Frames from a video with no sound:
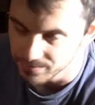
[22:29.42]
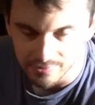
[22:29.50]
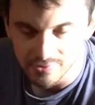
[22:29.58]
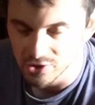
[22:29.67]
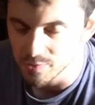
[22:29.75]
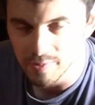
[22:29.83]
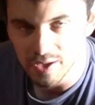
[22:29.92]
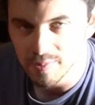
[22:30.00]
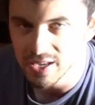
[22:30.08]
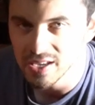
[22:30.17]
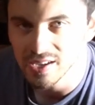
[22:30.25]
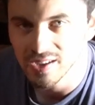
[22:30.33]
Just me
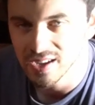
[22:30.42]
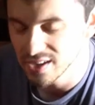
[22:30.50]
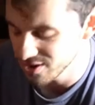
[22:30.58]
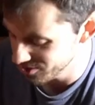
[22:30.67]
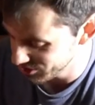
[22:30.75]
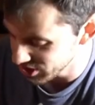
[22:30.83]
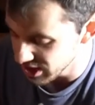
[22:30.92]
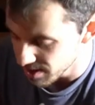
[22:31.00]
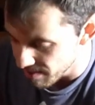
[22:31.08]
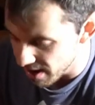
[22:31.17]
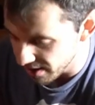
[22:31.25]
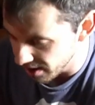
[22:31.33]
being OCD
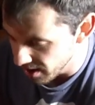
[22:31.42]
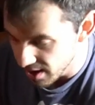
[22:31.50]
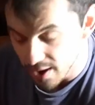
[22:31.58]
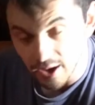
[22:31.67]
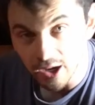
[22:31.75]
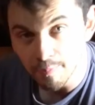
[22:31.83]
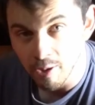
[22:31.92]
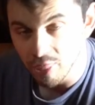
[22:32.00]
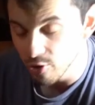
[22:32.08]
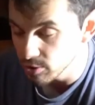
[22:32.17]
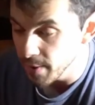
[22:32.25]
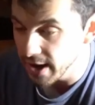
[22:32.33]
about it. I'm gonna put
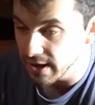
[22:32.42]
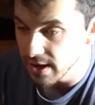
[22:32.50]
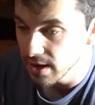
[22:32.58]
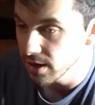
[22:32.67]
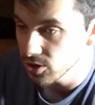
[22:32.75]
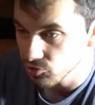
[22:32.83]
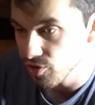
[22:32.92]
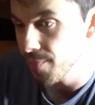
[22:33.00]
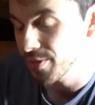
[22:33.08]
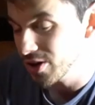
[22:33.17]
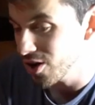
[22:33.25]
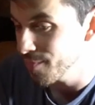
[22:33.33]
those back in, drop
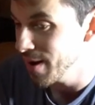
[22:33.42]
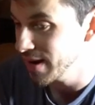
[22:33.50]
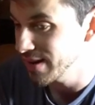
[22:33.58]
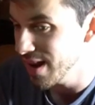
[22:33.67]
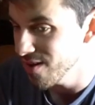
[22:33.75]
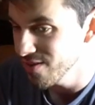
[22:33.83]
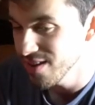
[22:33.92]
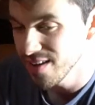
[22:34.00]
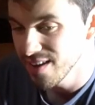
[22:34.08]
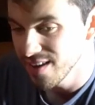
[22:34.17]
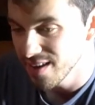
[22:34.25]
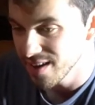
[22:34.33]
the car back down,
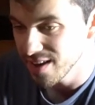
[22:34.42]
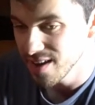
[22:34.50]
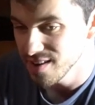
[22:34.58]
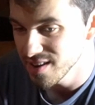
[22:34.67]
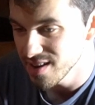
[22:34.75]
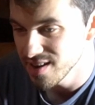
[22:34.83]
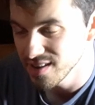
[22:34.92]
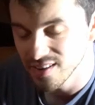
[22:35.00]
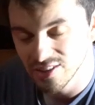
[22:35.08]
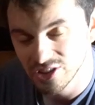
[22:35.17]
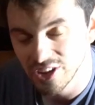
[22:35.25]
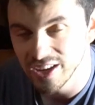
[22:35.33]
and I'll
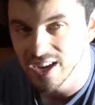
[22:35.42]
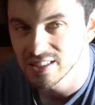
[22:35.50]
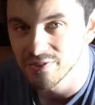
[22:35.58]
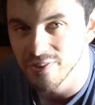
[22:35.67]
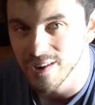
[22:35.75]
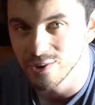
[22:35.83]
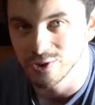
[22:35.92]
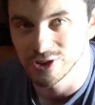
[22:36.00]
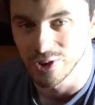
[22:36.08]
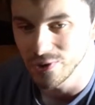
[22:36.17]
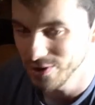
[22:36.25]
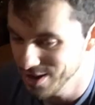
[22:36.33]
show you guys the final
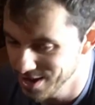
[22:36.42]
result.